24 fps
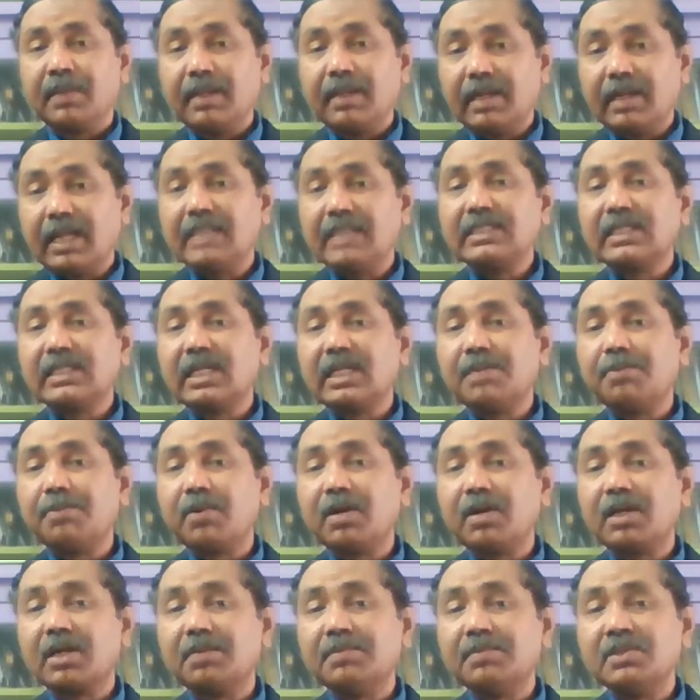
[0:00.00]
Logical
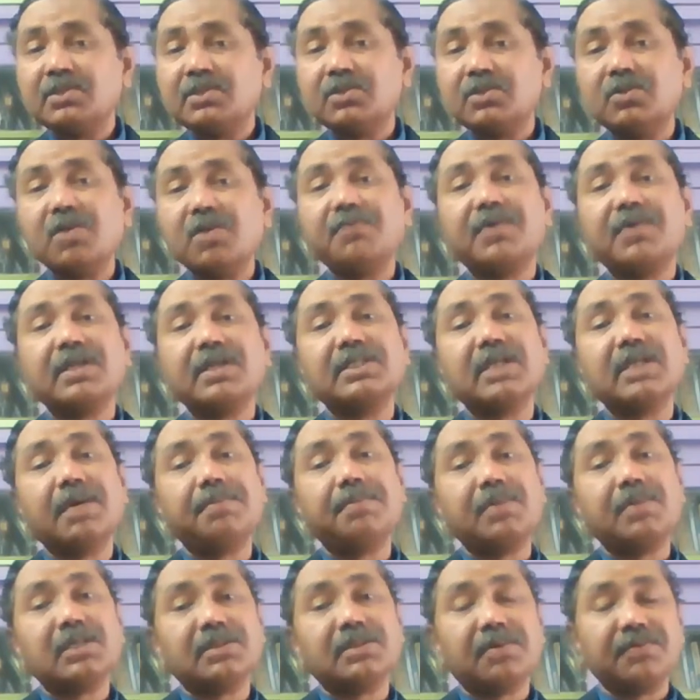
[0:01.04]
product means, for
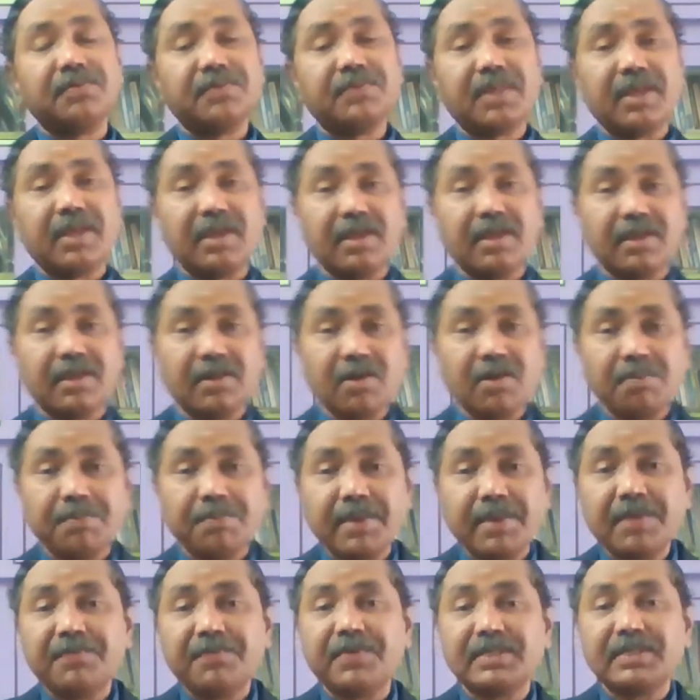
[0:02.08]
example, some of the,
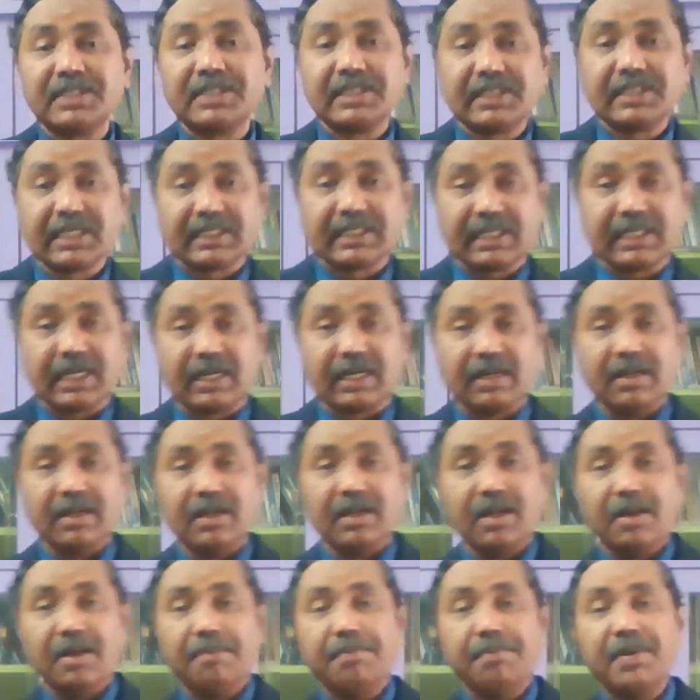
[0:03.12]

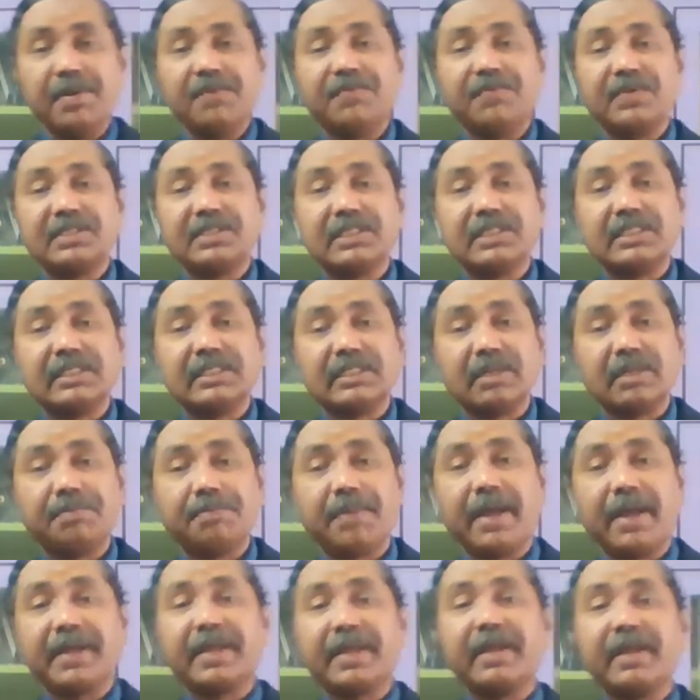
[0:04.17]
BFSI sector,
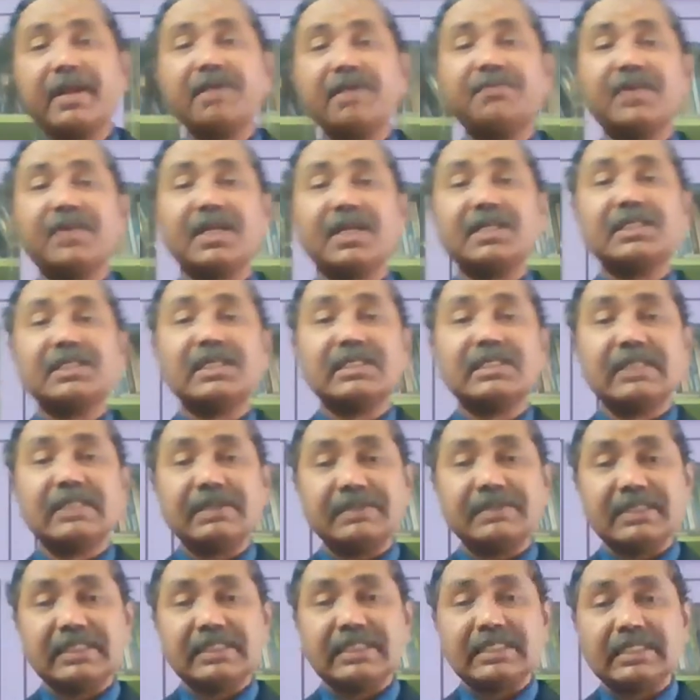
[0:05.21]
banking and financial
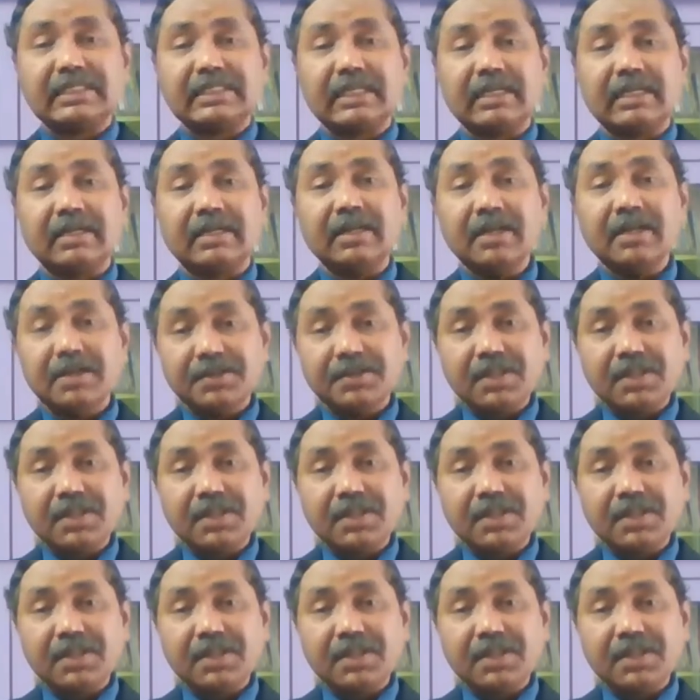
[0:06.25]
services sector,